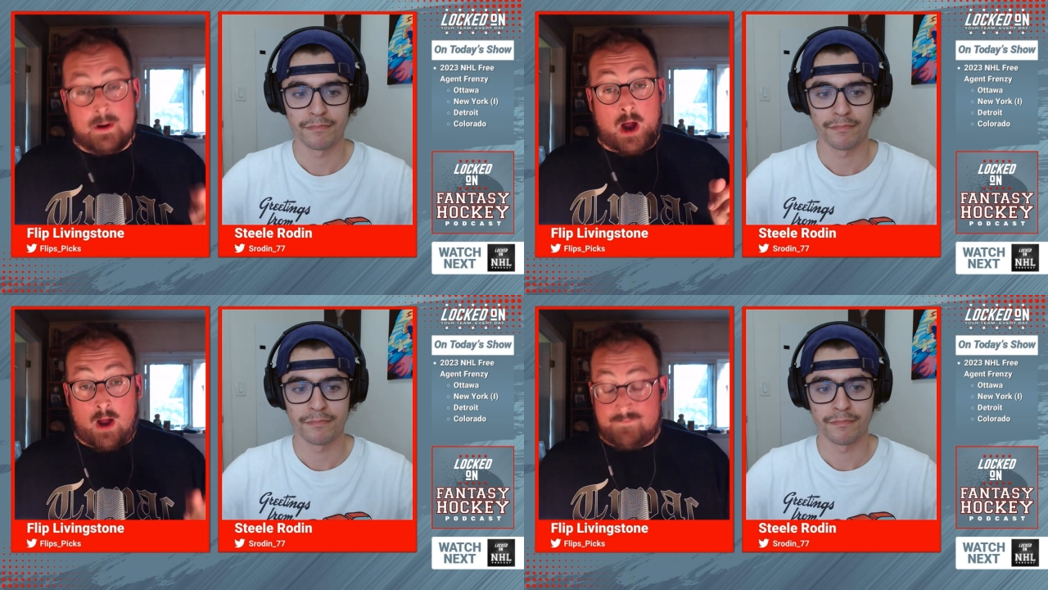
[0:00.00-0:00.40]

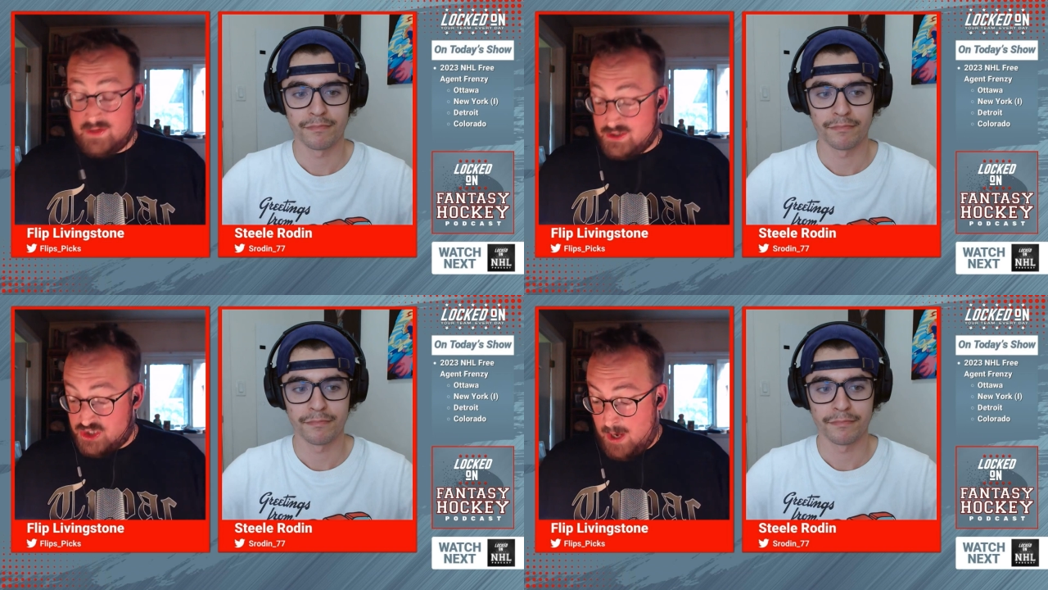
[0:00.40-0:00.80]
Speaker 1: But off
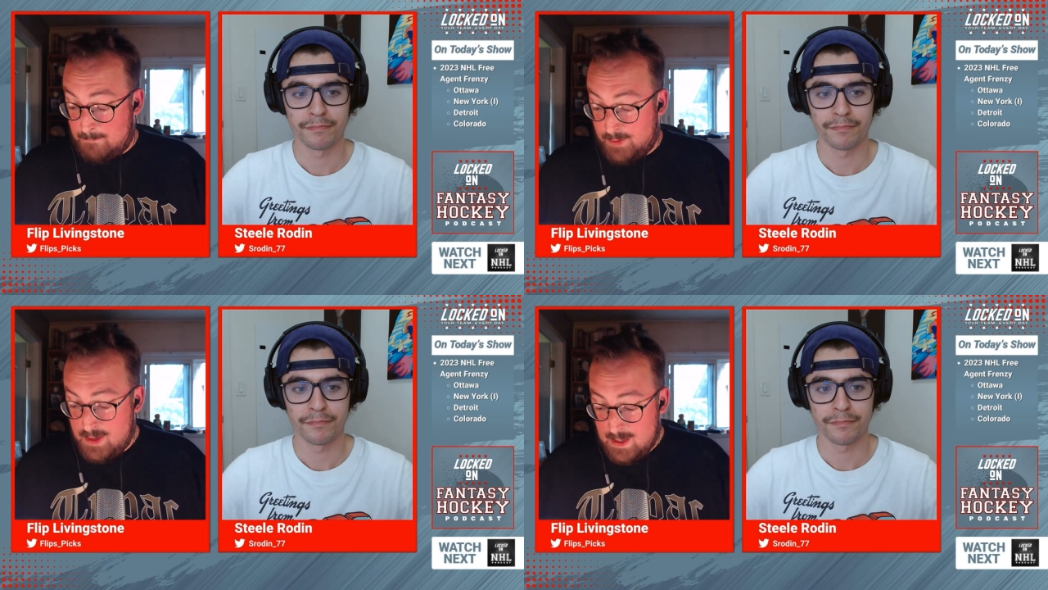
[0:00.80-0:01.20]
the
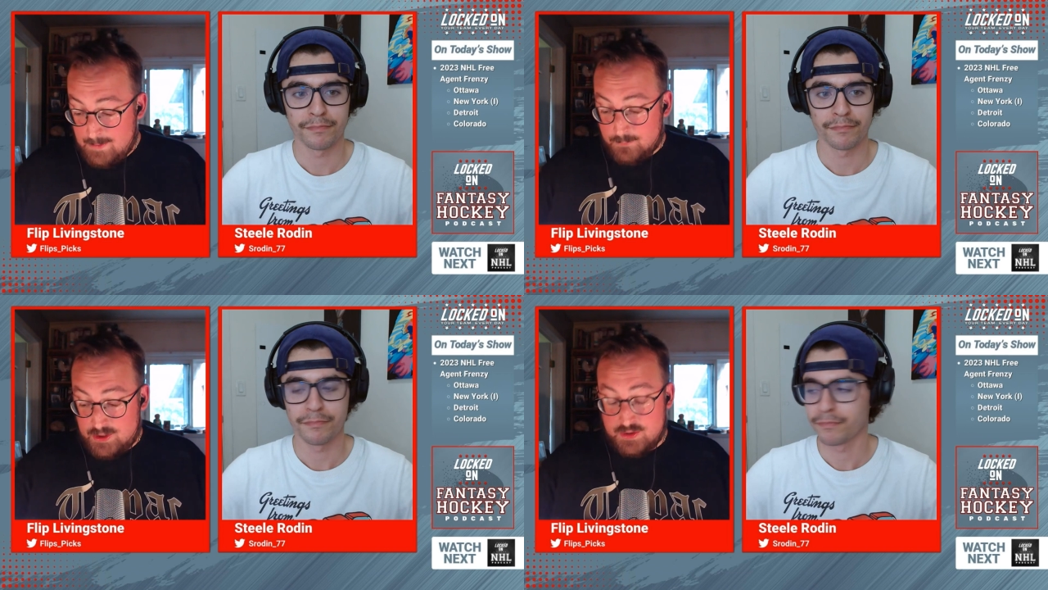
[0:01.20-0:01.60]
jump,
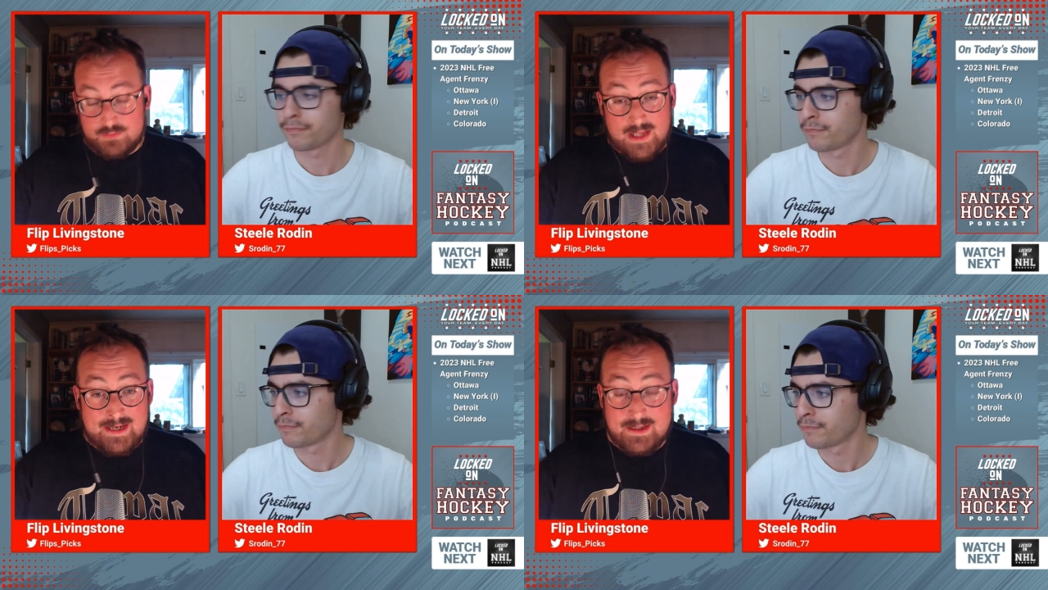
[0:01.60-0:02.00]
when you
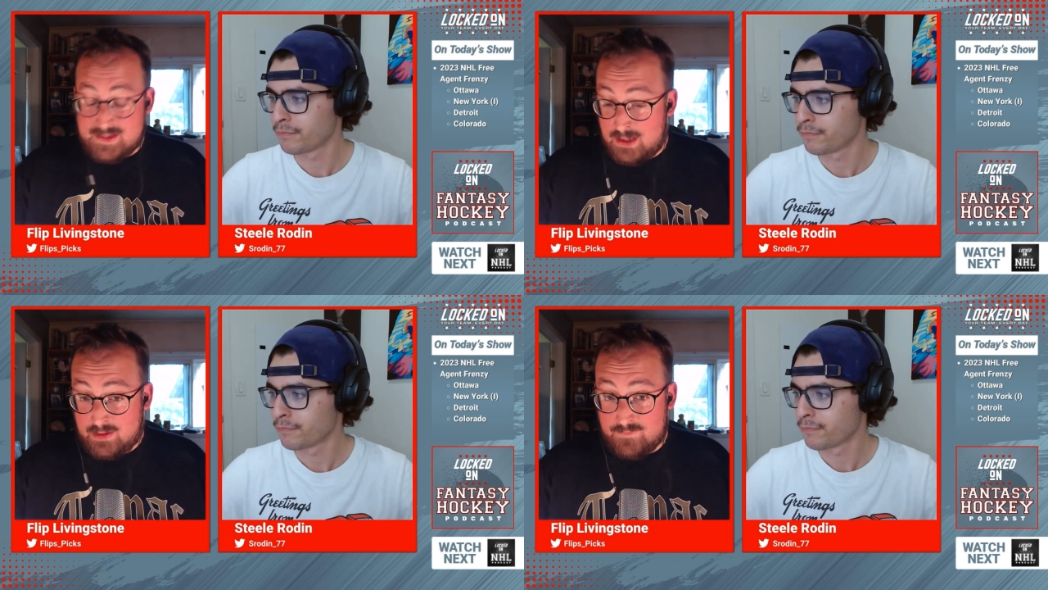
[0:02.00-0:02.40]
let
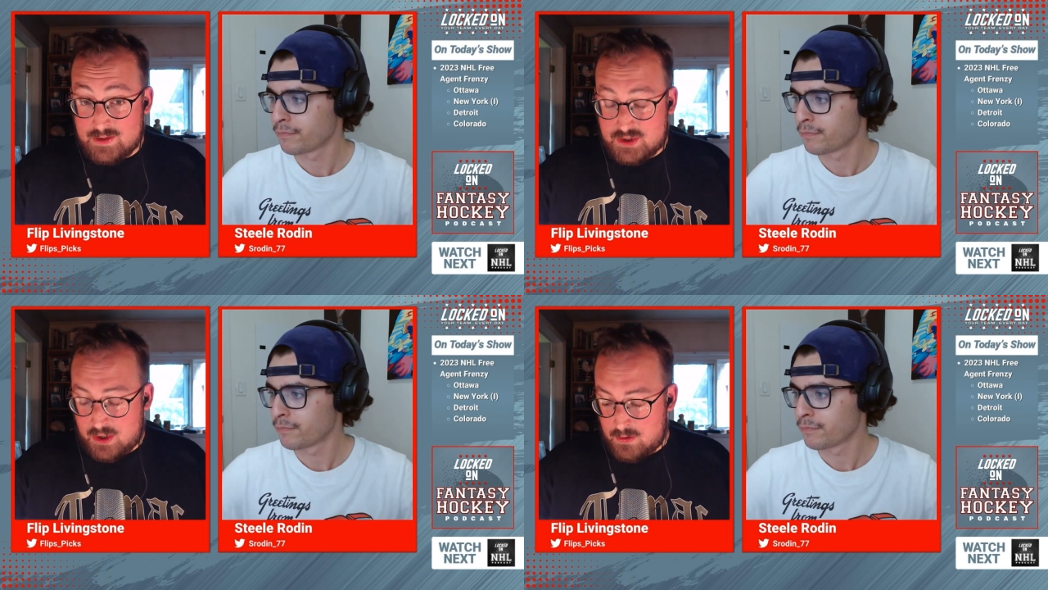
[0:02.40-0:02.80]

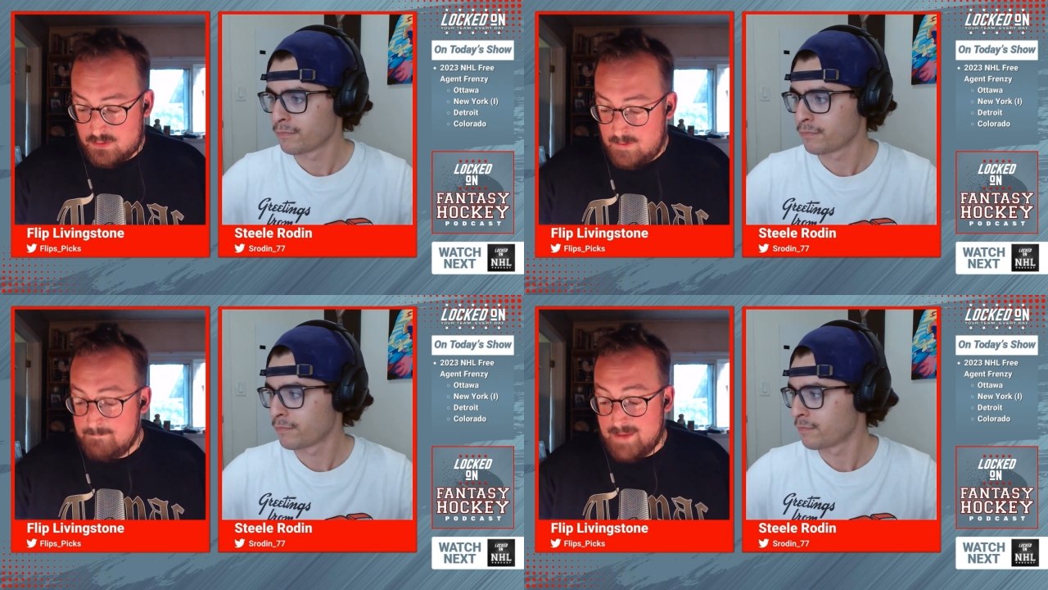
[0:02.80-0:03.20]
Nedeljkovic go,
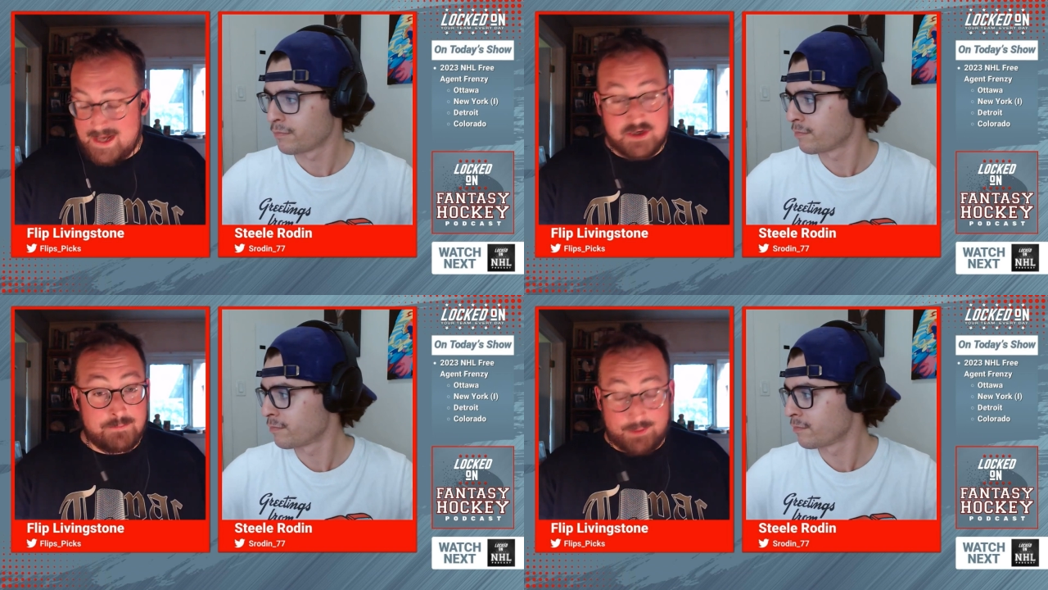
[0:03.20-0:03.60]

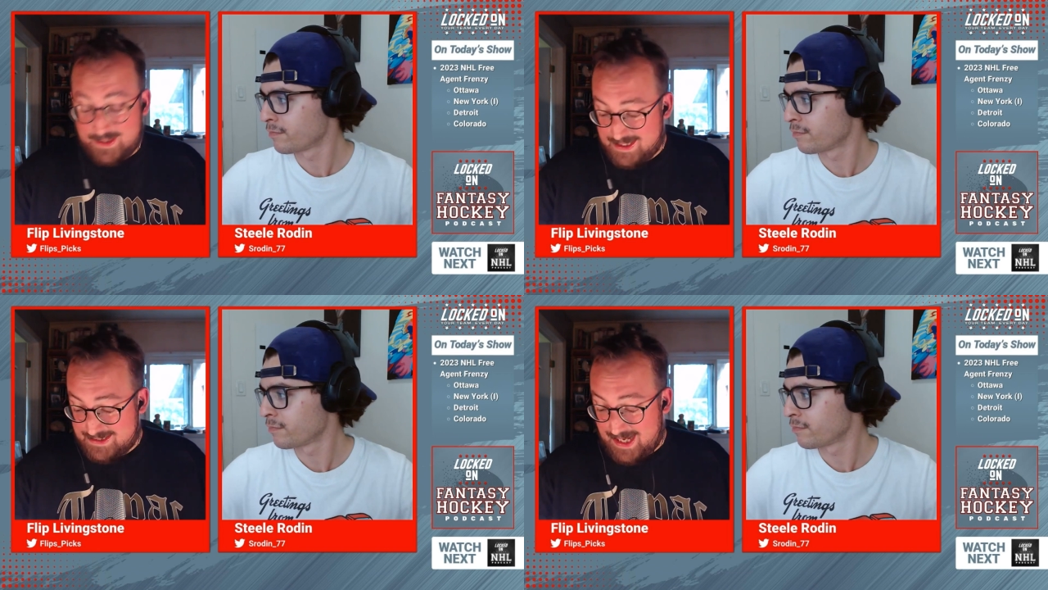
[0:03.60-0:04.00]
and you
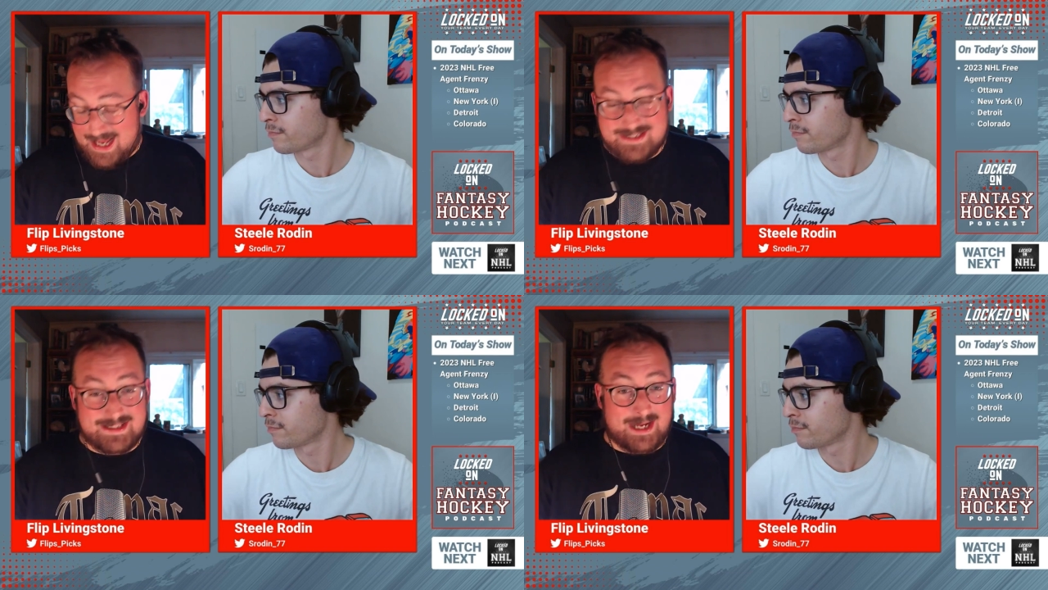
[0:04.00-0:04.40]
bring in
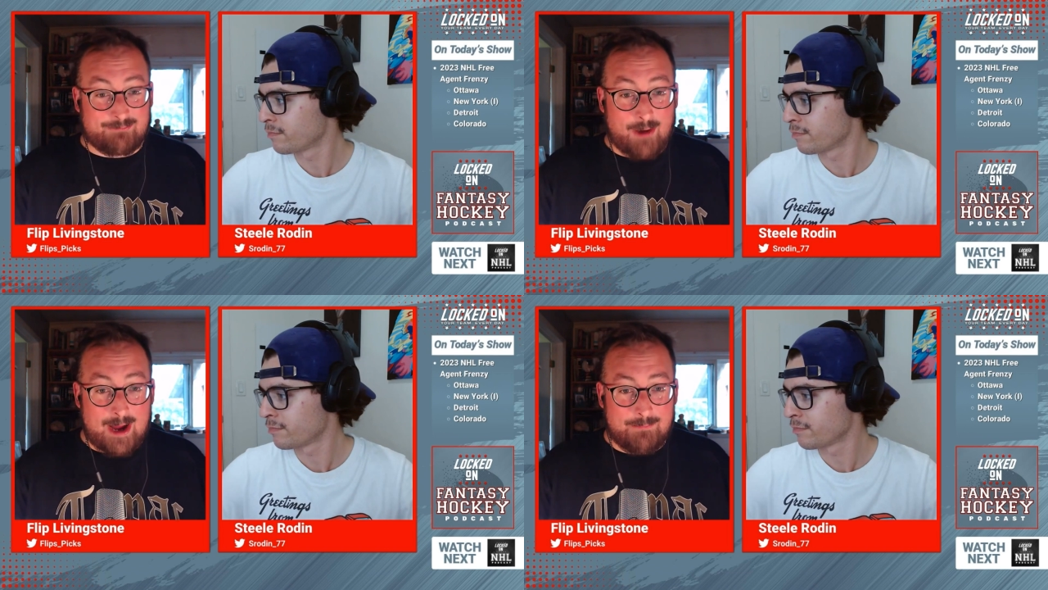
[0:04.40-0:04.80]
guys like
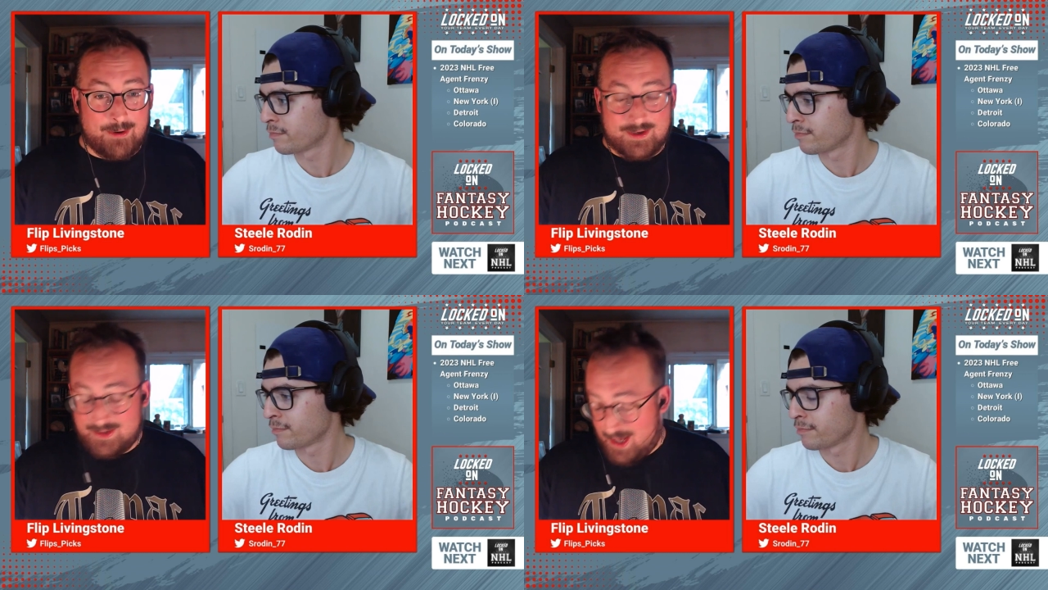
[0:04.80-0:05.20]

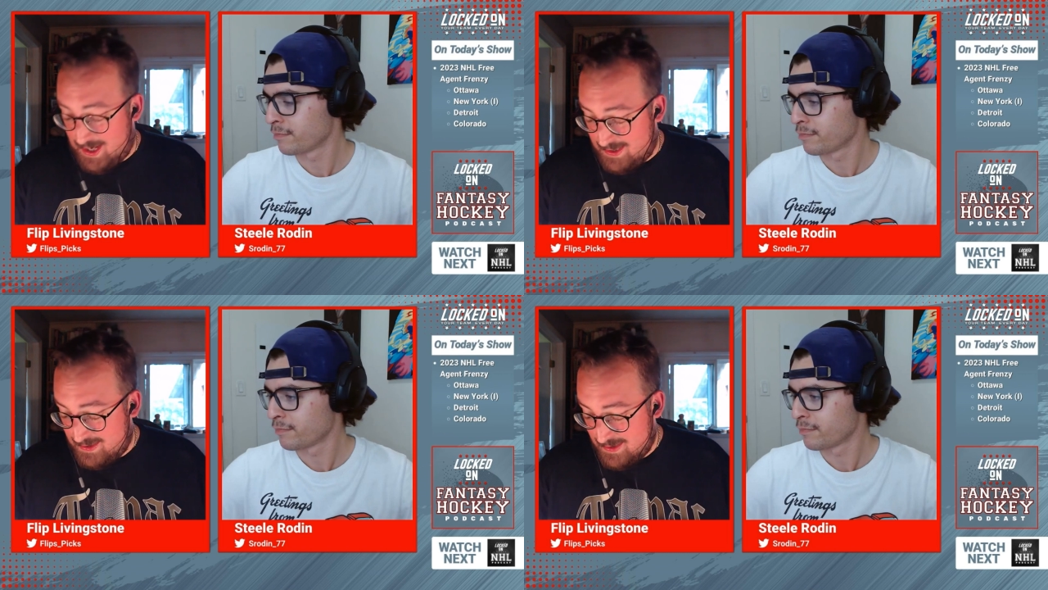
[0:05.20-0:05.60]
Reimer and
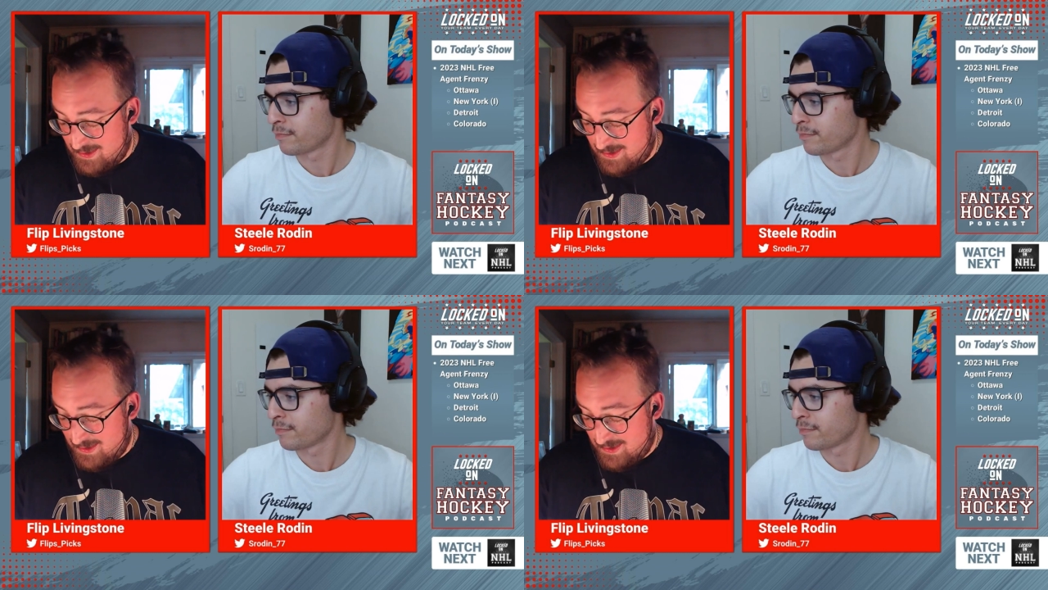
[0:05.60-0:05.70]
Lyon,